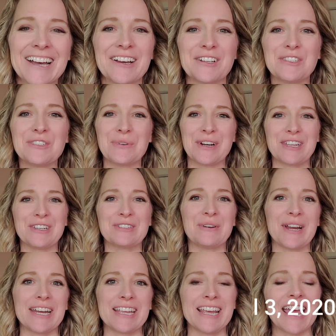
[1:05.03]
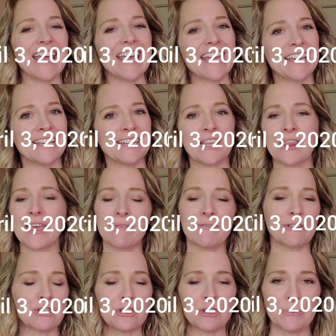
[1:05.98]
2020, and they for
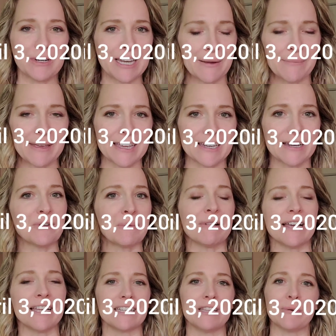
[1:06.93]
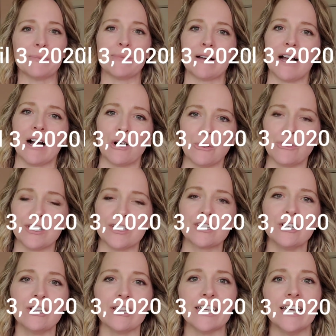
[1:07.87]
sure would not make it if we planted them out this
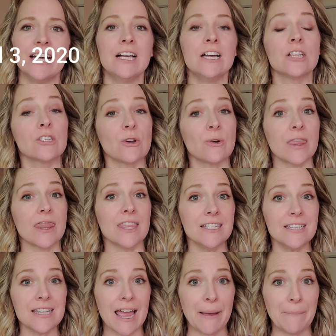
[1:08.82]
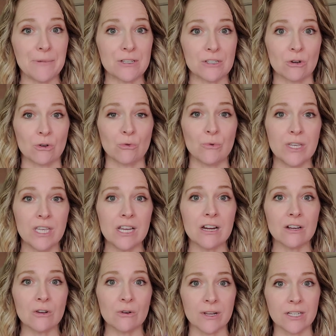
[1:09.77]
early. So in this episode, we are
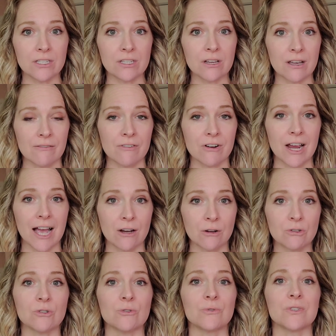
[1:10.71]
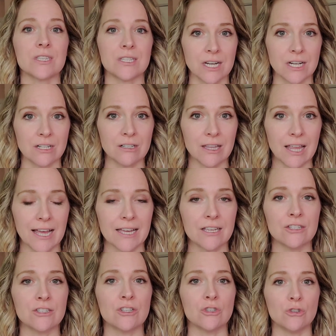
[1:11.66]
going to cover how to
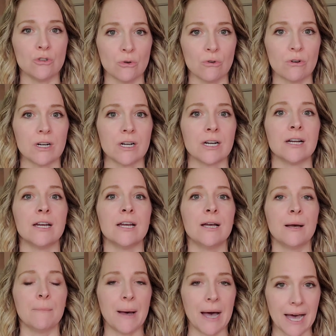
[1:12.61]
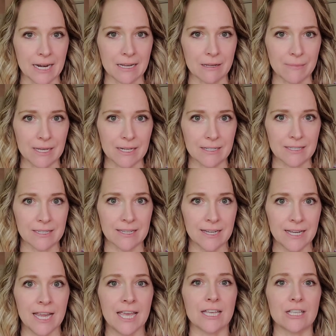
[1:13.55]
sterilize your potting mix.
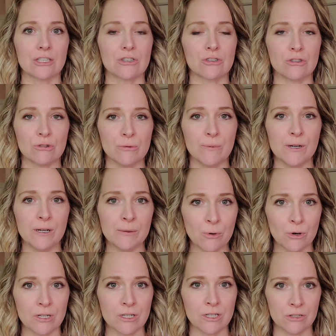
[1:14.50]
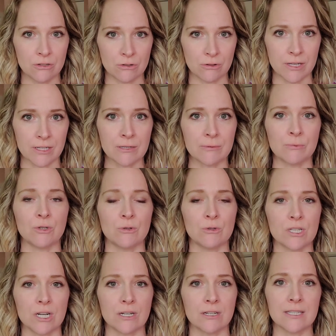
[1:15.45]
It's super important to do this when you
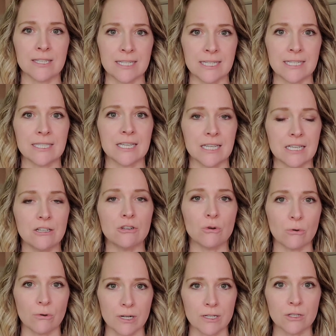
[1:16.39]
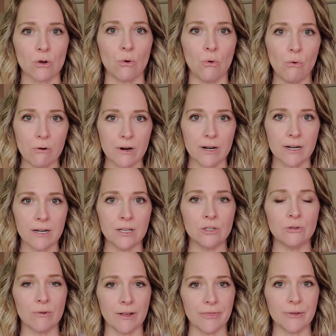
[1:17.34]
start seeds indoors, or
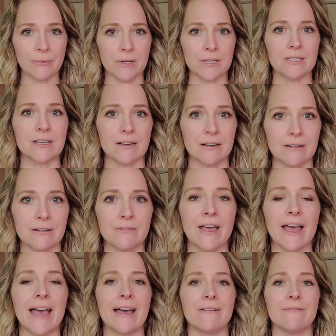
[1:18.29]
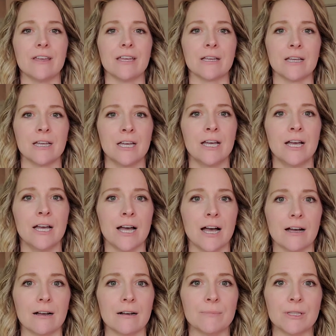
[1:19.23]
you run the risk of having
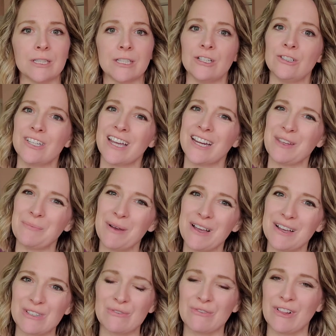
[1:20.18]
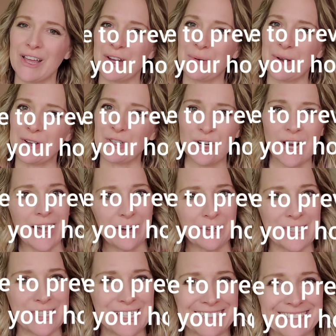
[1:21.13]
little tiny bugs fly around your
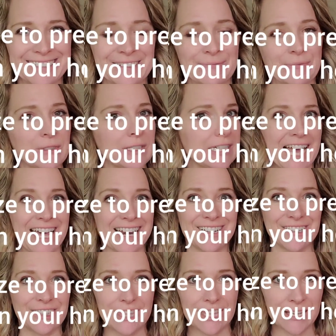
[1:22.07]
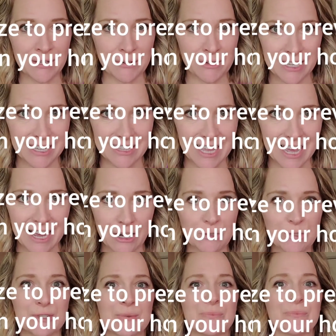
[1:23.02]
house. Not a good thing in the
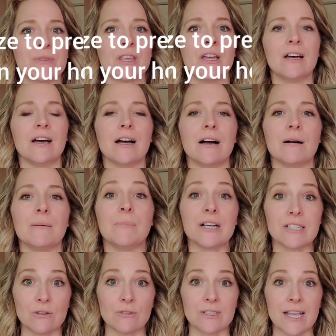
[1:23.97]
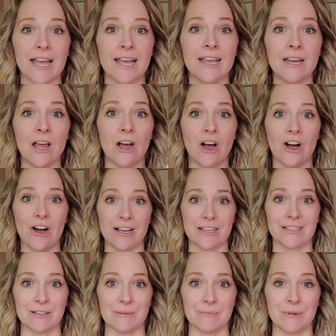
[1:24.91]
house. Bugs outside,
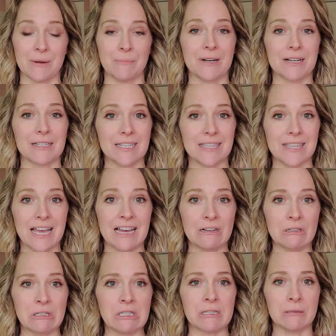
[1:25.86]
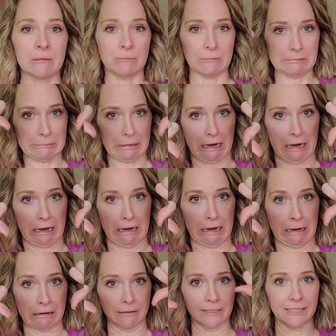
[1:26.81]
awesome. Bugs in the house,
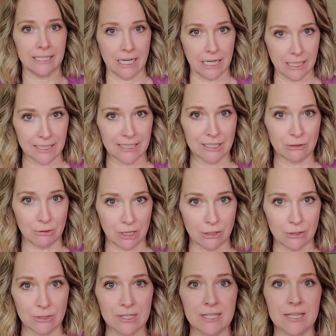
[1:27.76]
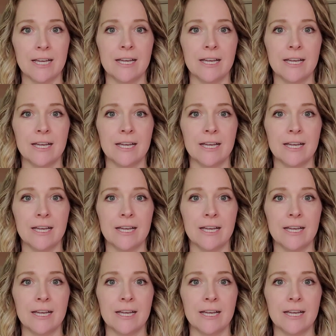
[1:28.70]
yuck, gross.